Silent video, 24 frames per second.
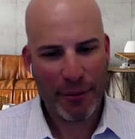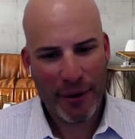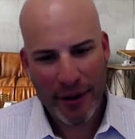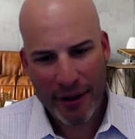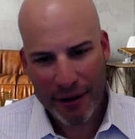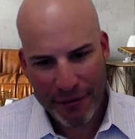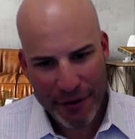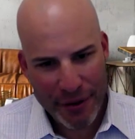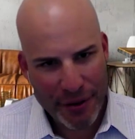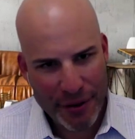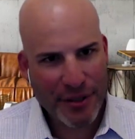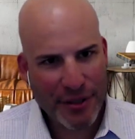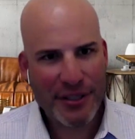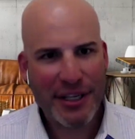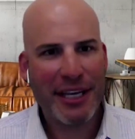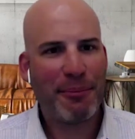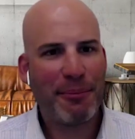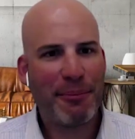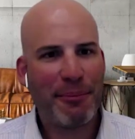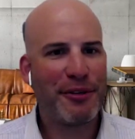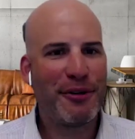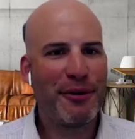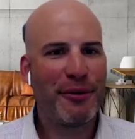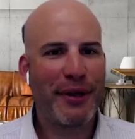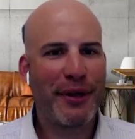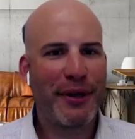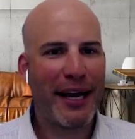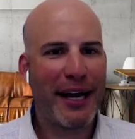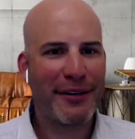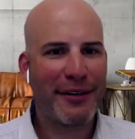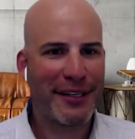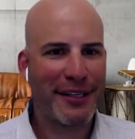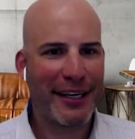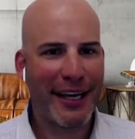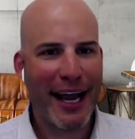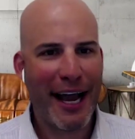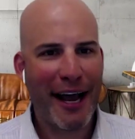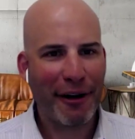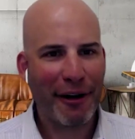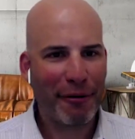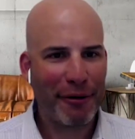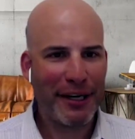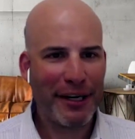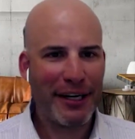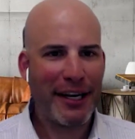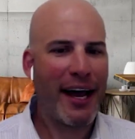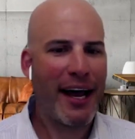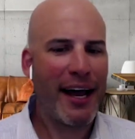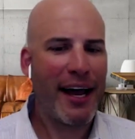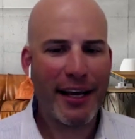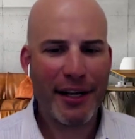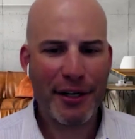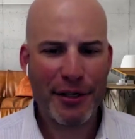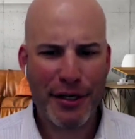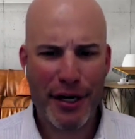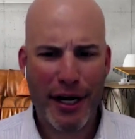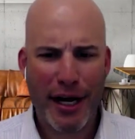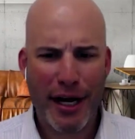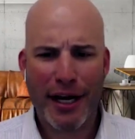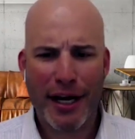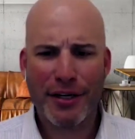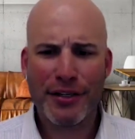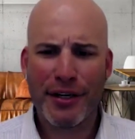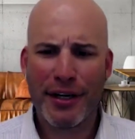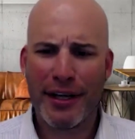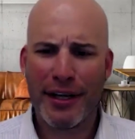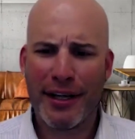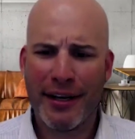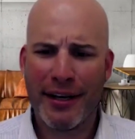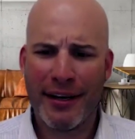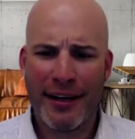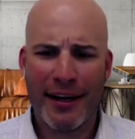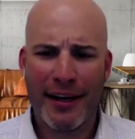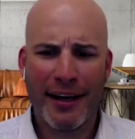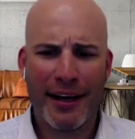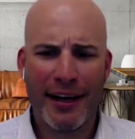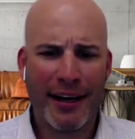well, if you just keep a 2,000 calorie diet, Josh, and